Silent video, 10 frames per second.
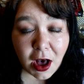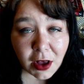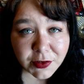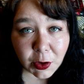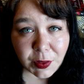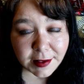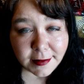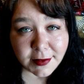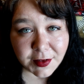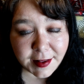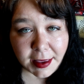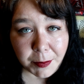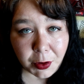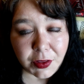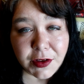Also, this is the
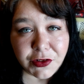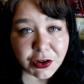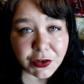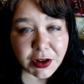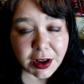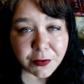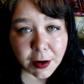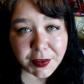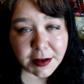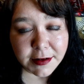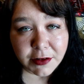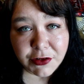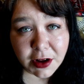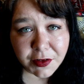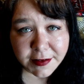second book this year that I've read that
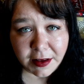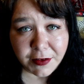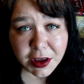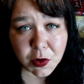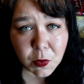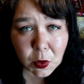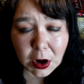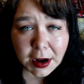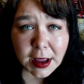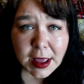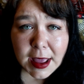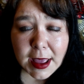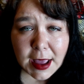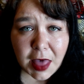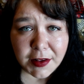touched on the Seven-Year War.
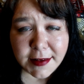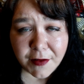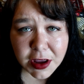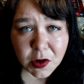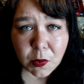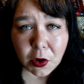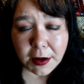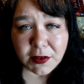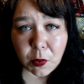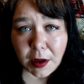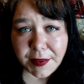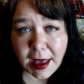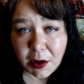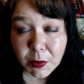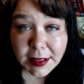And the Seven-Year War is one
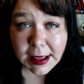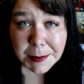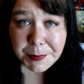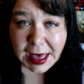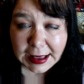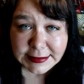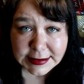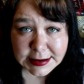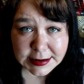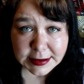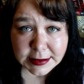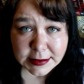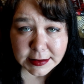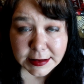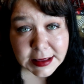that really impacted
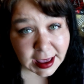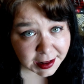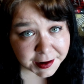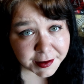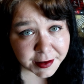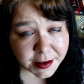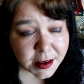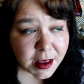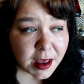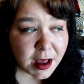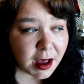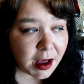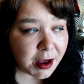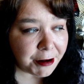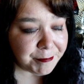Canada.
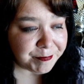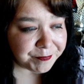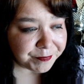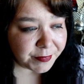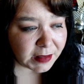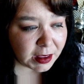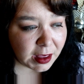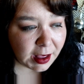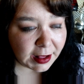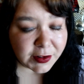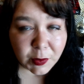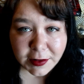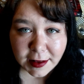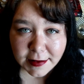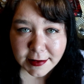And so
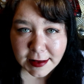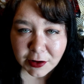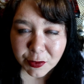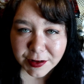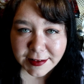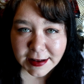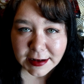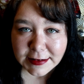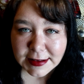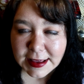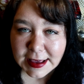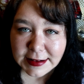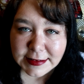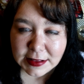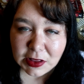it's interesting to
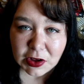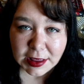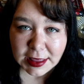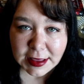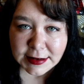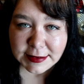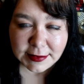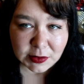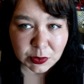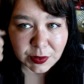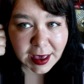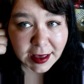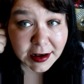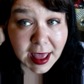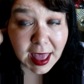get to look into that.